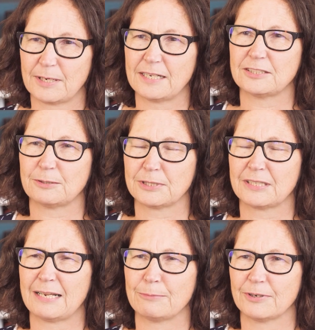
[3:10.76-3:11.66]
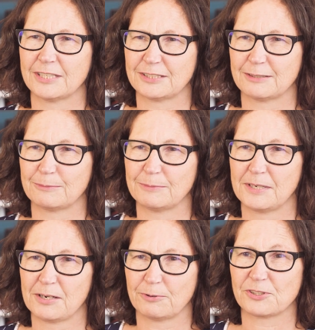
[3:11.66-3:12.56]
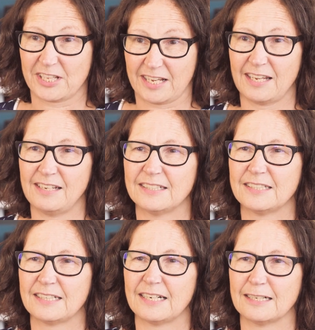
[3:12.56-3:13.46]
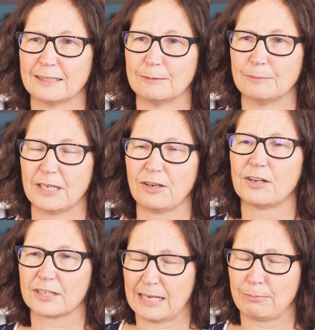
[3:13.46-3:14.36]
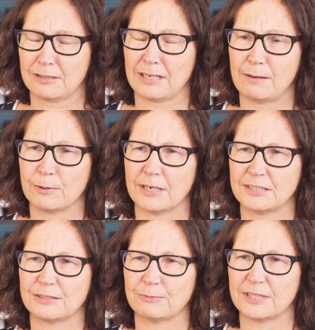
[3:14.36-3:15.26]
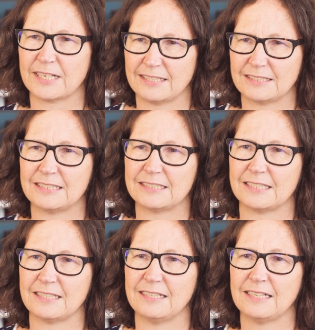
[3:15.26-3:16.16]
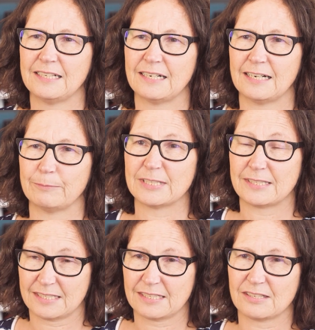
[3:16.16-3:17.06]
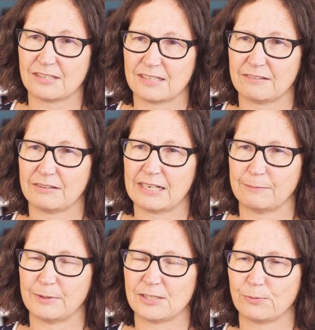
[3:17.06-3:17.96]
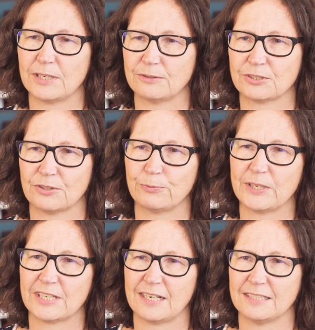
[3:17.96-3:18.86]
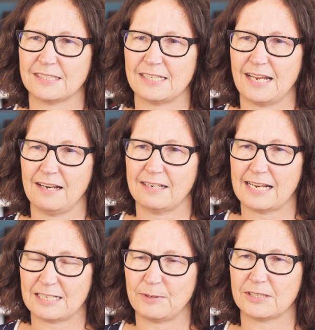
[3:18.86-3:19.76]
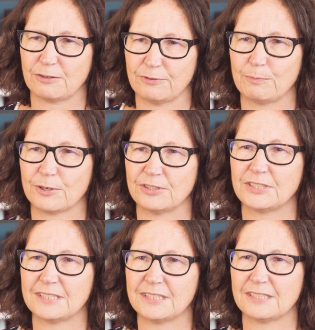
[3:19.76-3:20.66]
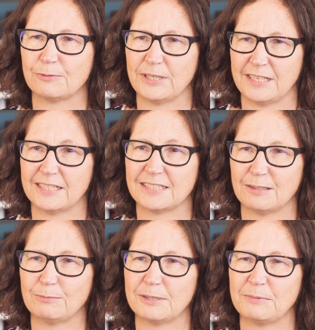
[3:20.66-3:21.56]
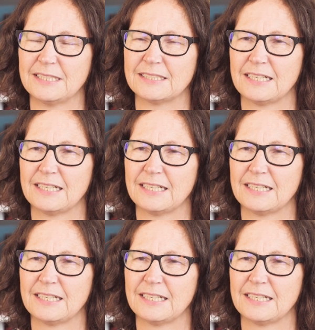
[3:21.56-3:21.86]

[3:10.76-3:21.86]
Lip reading: Partnership and collaboration was the key. A lot of collaboration with ACC assessors as well, so that we could understand aspects of the processes that we needed to implement.